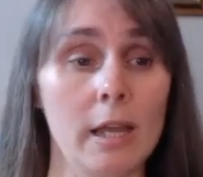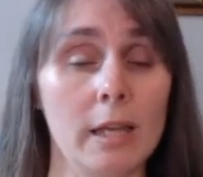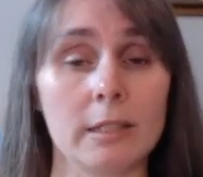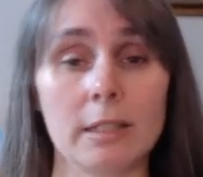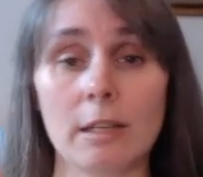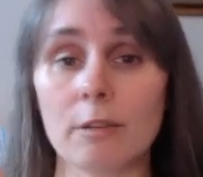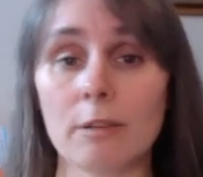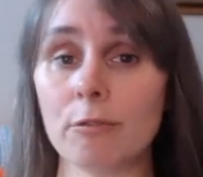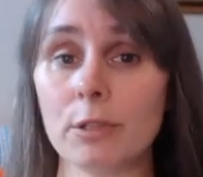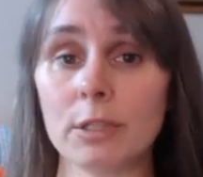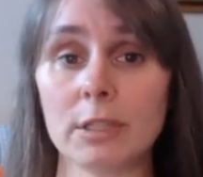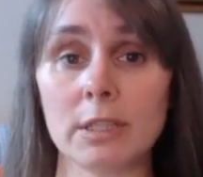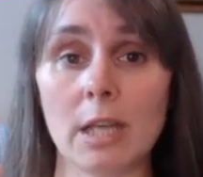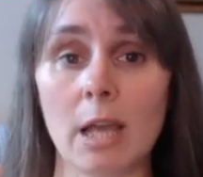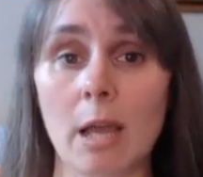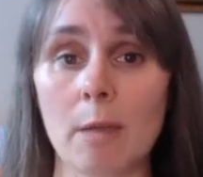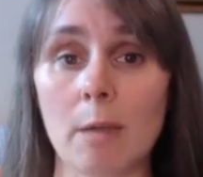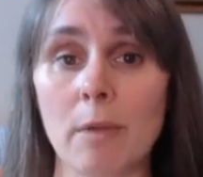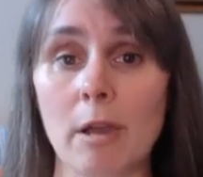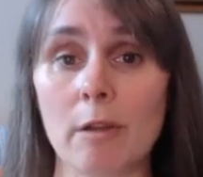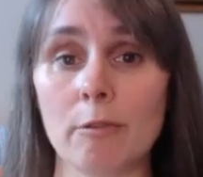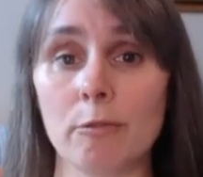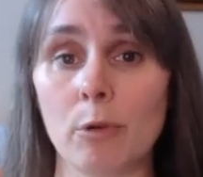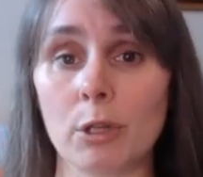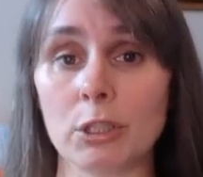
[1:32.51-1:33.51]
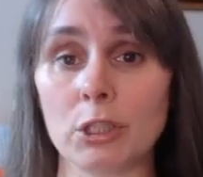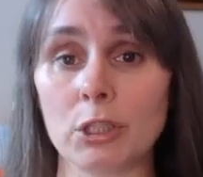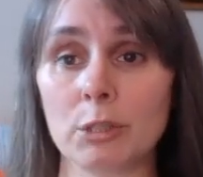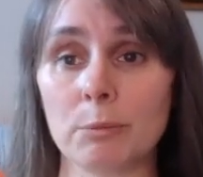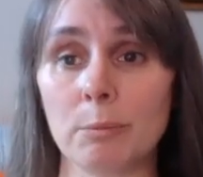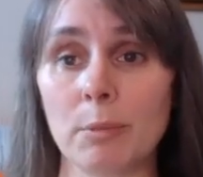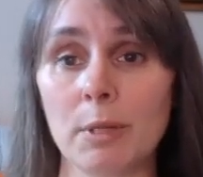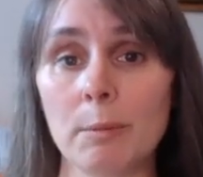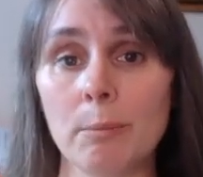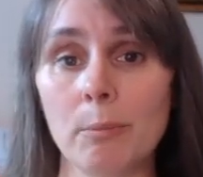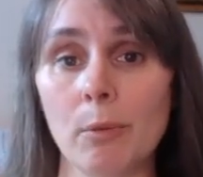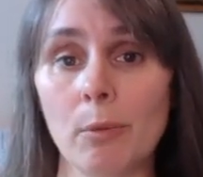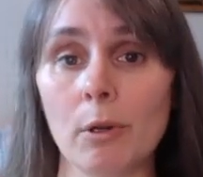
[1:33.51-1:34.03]
And every time I've
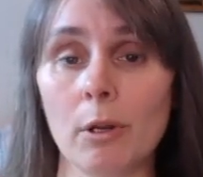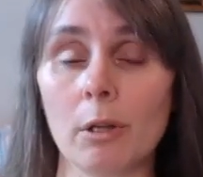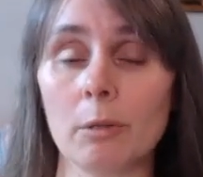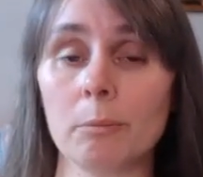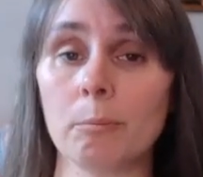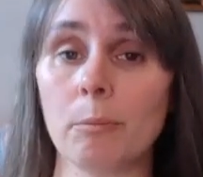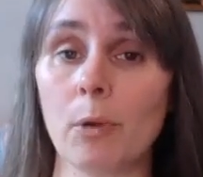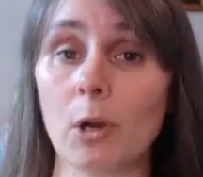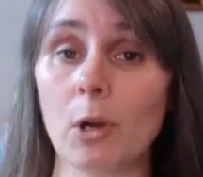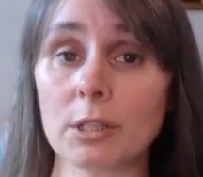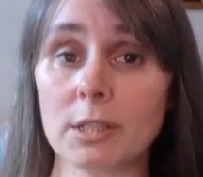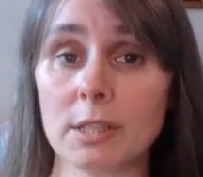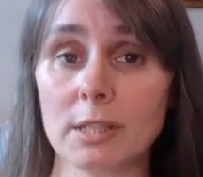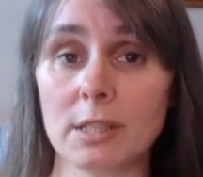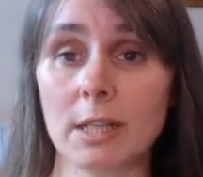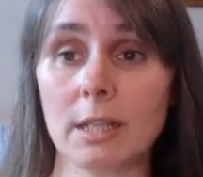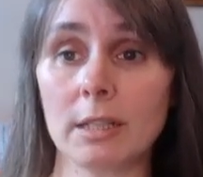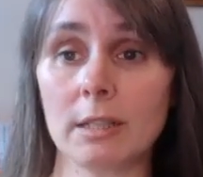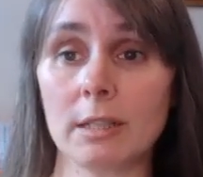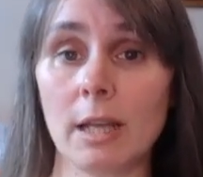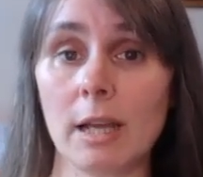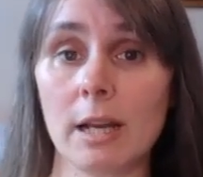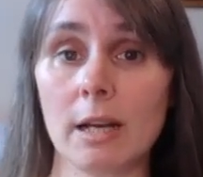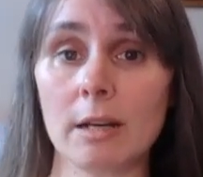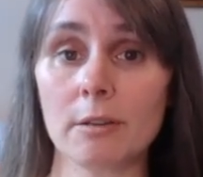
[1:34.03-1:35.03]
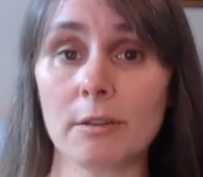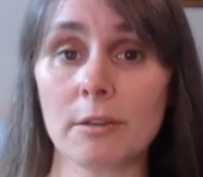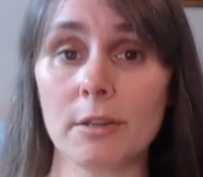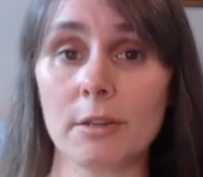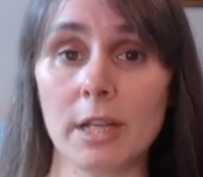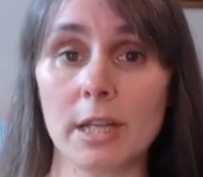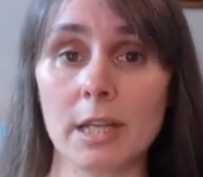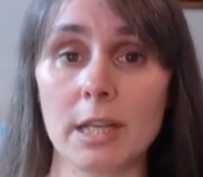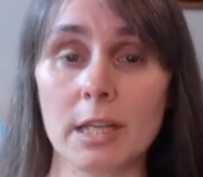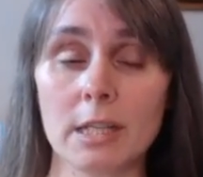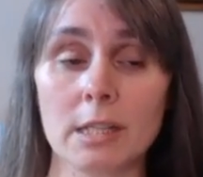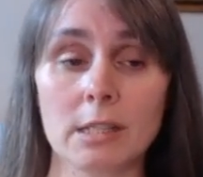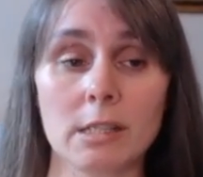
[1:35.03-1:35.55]
watched people unboxing their
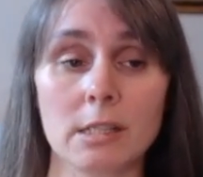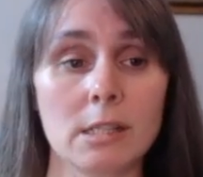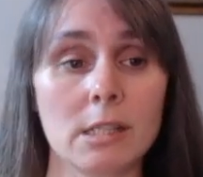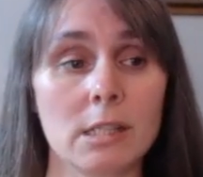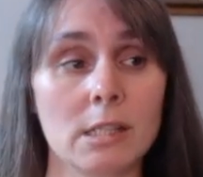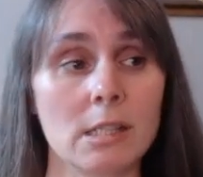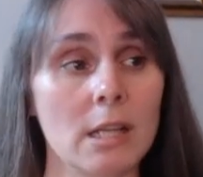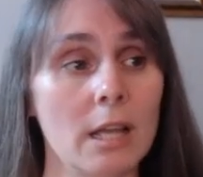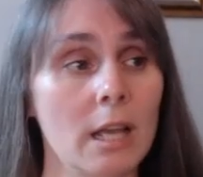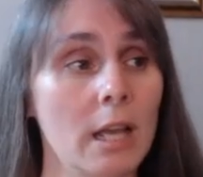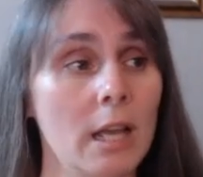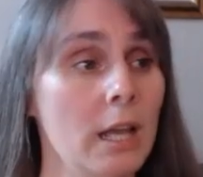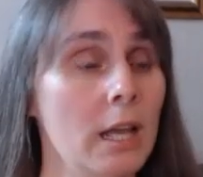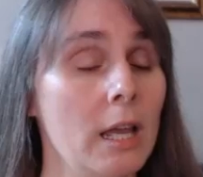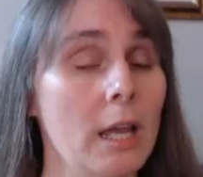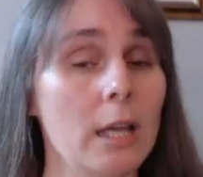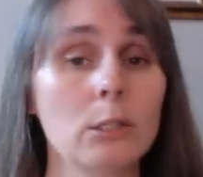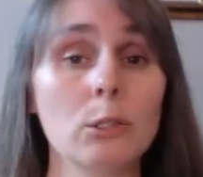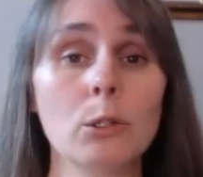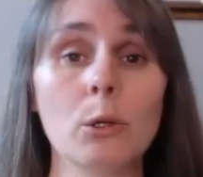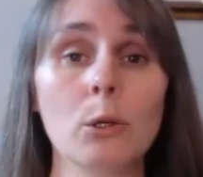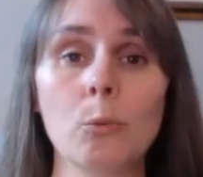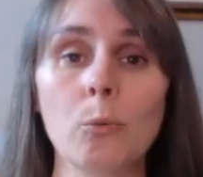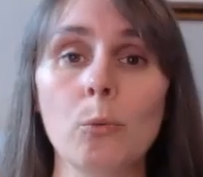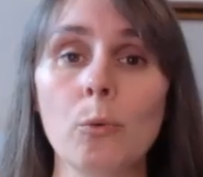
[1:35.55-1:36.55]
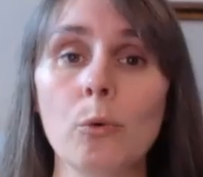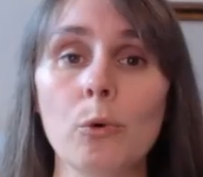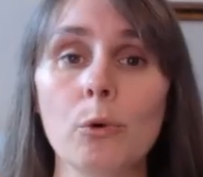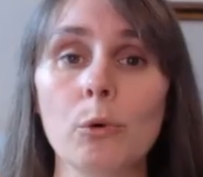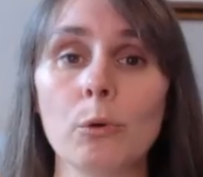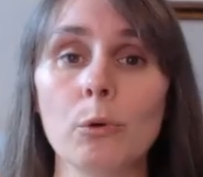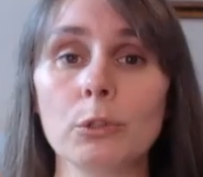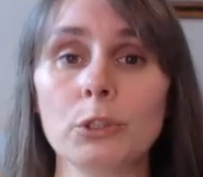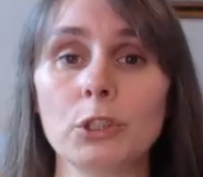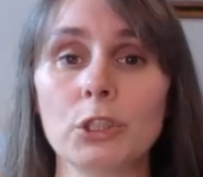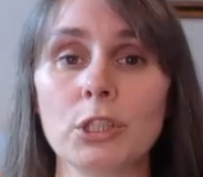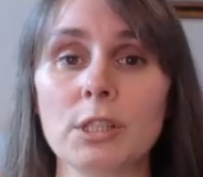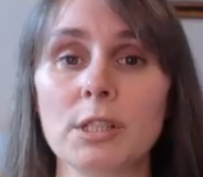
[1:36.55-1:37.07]
things, and the
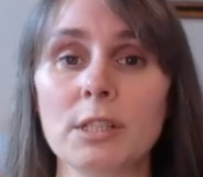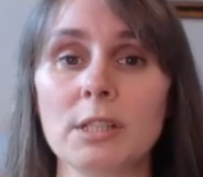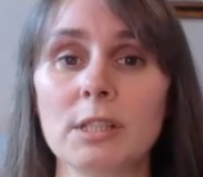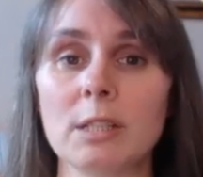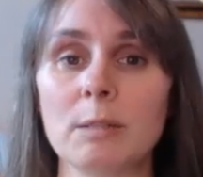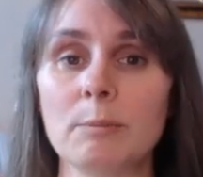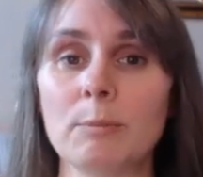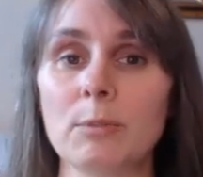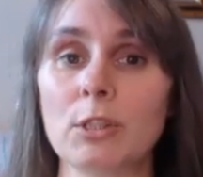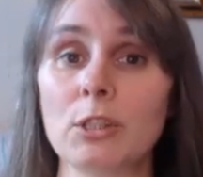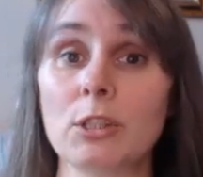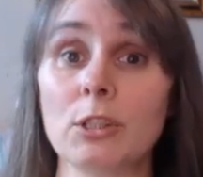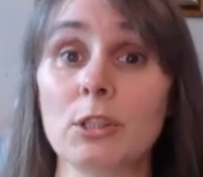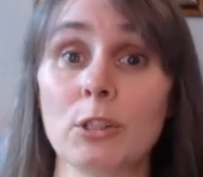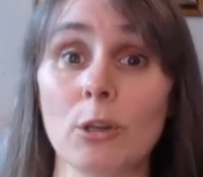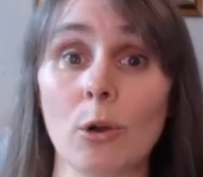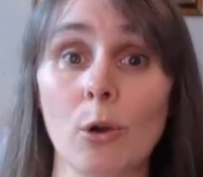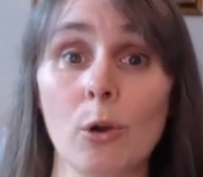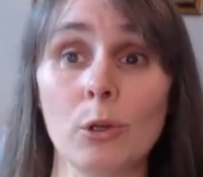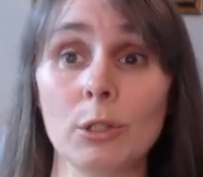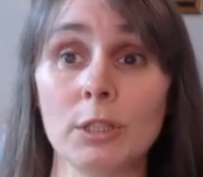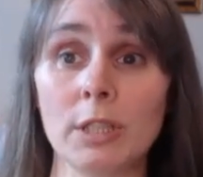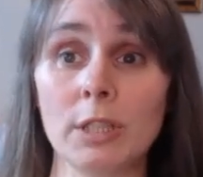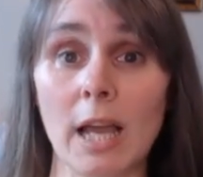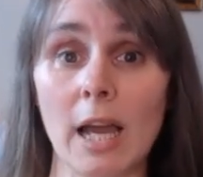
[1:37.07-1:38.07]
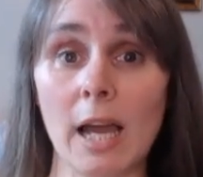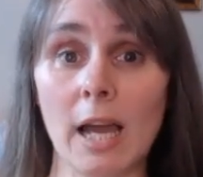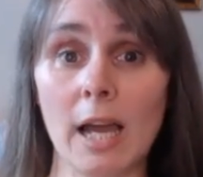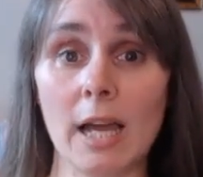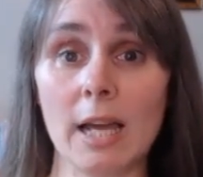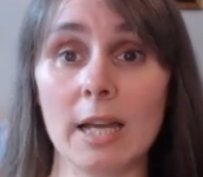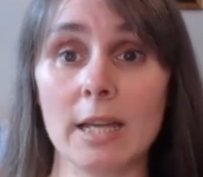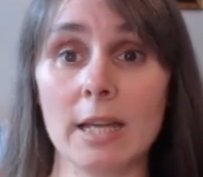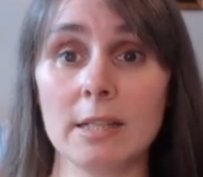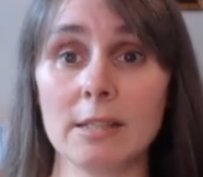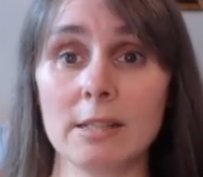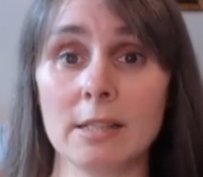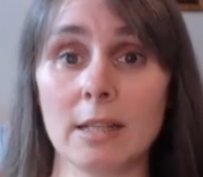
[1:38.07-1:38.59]
wool just seems so
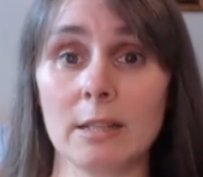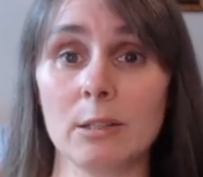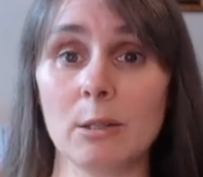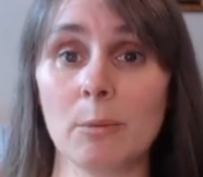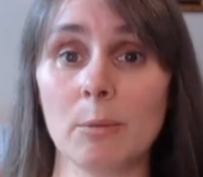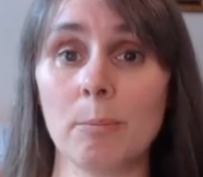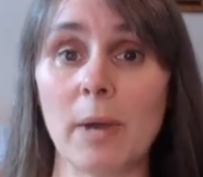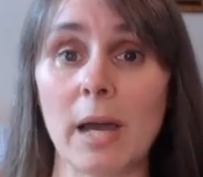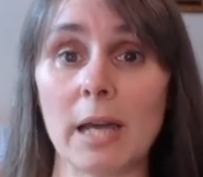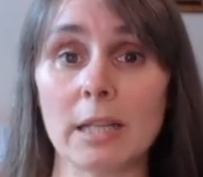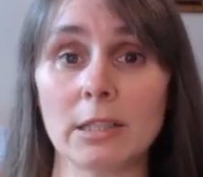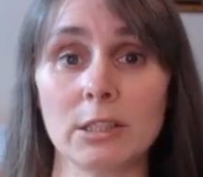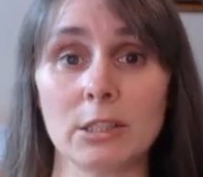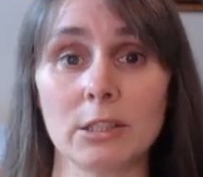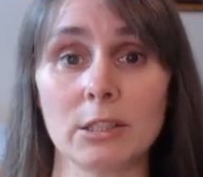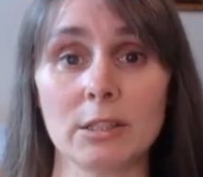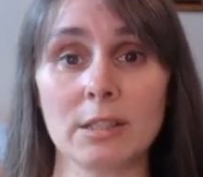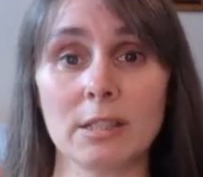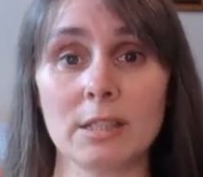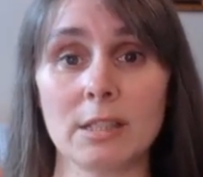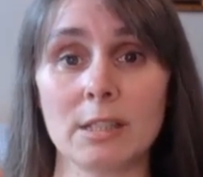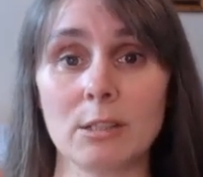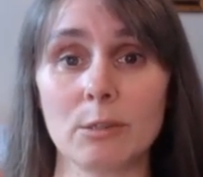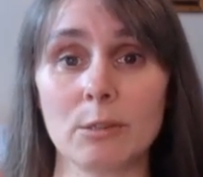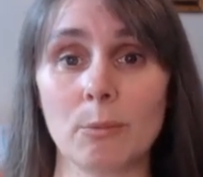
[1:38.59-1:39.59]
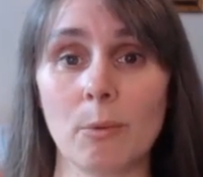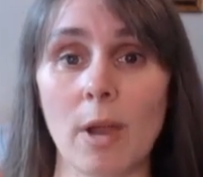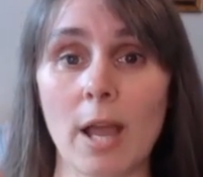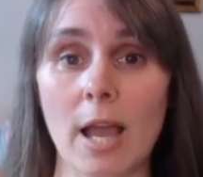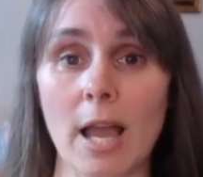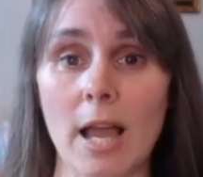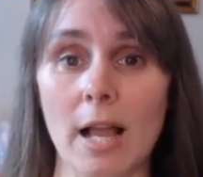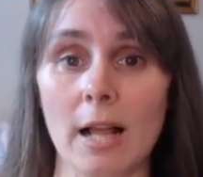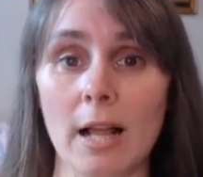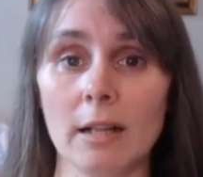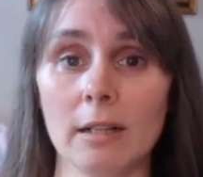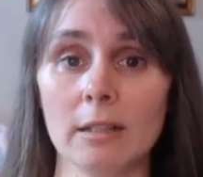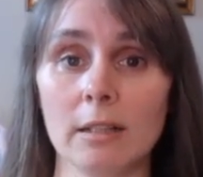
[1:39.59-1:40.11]
nice, and the patterns as
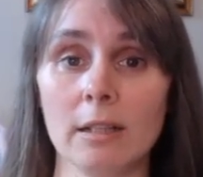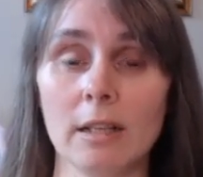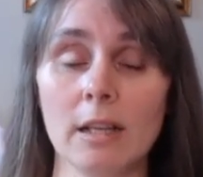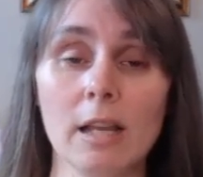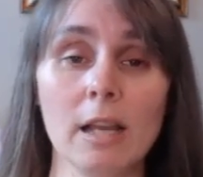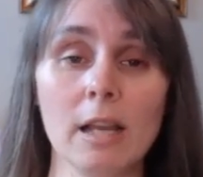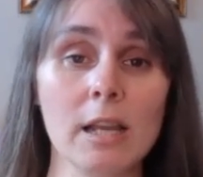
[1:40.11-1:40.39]
well.